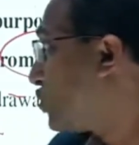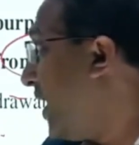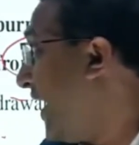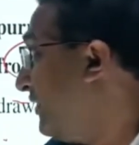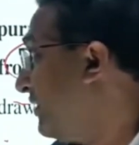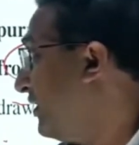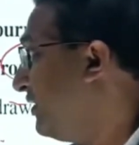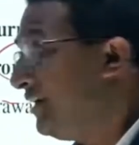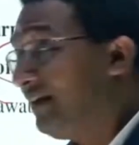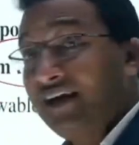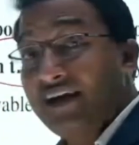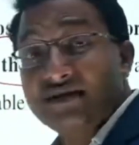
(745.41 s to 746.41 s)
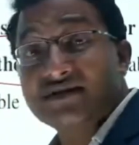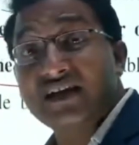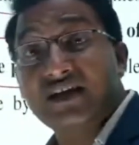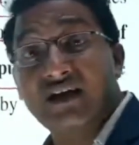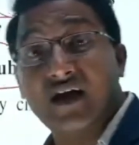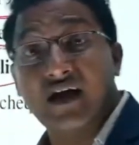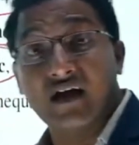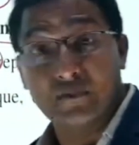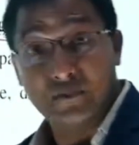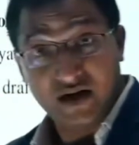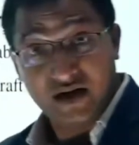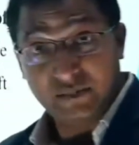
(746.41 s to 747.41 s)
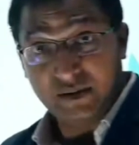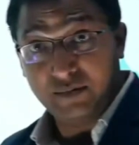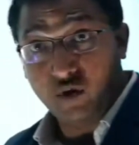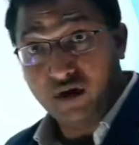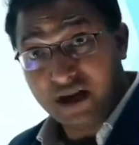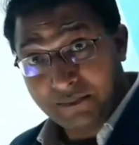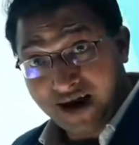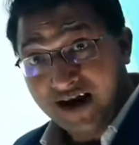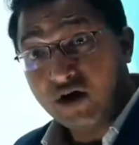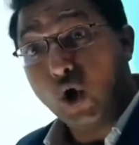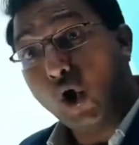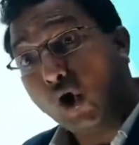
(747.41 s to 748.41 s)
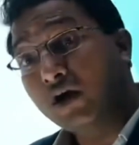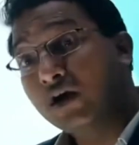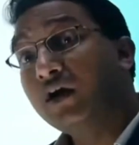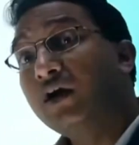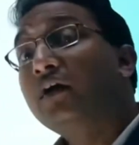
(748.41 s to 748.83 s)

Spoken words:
So either it is repayable on demand or